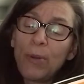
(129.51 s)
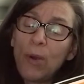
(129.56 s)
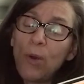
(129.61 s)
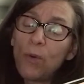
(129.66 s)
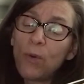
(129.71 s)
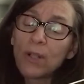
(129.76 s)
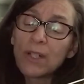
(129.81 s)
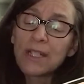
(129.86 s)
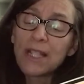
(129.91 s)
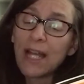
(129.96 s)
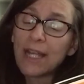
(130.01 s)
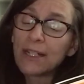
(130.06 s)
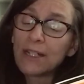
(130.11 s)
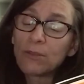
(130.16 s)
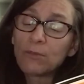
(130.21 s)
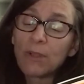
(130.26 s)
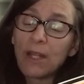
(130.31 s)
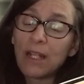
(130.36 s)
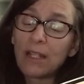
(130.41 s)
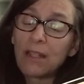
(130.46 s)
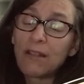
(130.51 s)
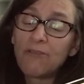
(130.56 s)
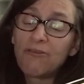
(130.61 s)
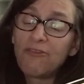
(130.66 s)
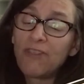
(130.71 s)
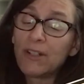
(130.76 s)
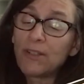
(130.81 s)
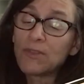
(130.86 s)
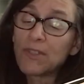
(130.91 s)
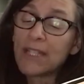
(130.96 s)
Poor Dinorella
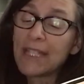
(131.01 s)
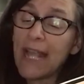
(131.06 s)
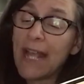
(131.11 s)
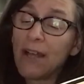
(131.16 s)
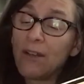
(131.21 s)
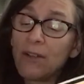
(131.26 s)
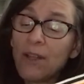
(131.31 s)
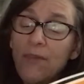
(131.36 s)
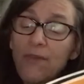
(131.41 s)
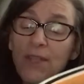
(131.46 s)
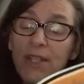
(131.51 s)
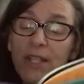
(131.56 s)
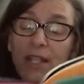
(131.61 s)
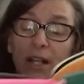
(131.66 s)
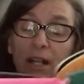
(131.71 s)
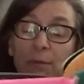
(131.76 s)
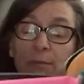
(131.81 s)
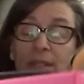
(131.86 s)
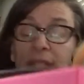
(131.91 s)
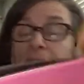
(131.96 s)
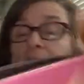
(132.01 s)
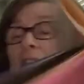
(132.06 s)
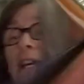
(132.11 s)
felt down in the dumps